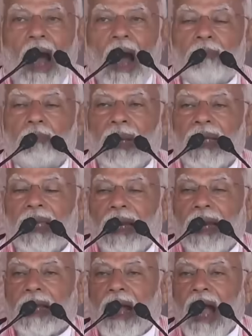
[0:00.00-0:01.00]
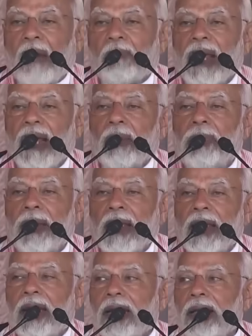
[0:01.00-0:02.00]
Ab bijli ka bill
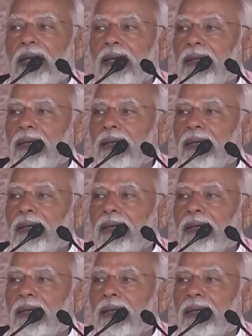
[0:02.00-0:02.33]
bhi